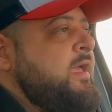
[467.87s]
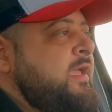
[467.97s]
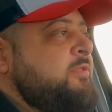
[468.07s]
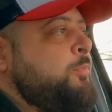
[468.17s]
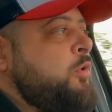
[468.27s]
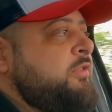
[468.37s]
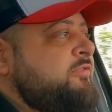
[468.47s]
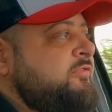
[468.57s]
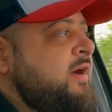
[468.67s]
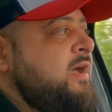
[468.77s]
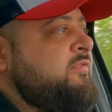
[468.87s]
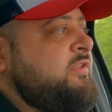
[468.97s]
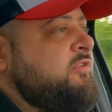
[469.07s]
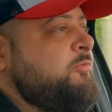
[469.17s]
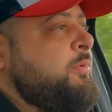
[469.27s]
8.5
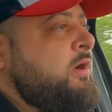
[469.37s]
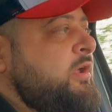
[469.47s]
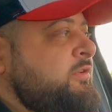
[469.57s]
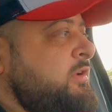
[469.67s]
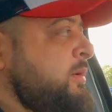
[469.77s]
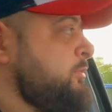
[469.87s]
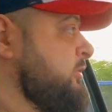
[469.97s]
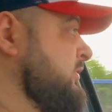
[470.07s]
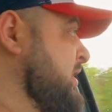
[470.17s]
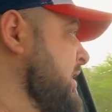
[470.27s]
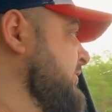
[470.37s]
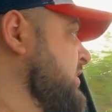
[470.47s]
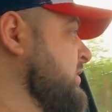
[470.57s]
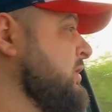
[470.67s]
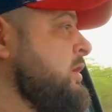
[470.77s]
liters per 100 kilometers
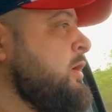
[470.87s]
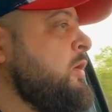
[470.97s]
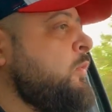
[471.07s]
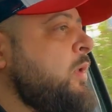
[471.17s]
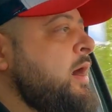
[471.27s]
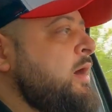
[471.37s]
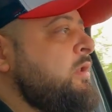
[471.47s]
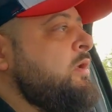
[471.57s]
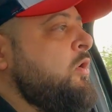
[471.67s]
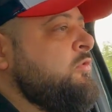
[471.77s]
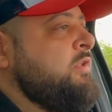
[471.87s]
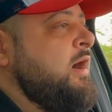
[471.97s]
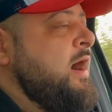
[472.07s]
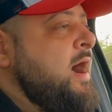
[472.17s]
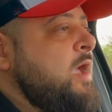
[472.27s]
covered, while on the
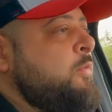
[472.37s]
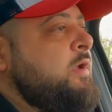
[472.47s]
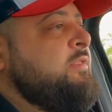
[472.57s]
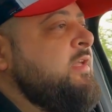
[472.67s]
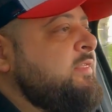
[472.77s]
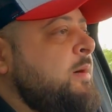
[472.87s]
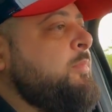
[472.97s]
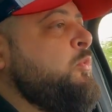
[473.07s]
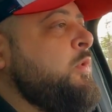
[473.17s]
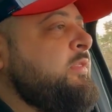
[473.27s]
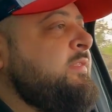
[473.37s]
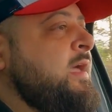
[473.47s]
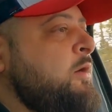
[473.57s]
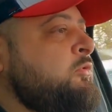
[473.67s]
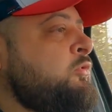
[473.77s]
highway that number went
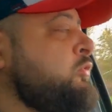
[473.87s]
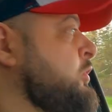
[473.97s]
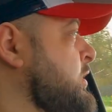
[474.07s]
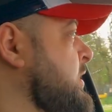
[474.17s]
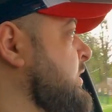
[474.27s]
down to